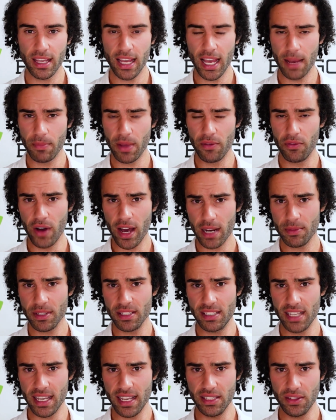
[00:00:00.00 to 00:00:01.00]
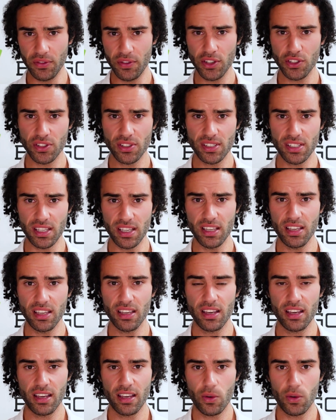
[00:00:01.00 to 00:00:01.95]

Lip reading: a vitamin D deficiency,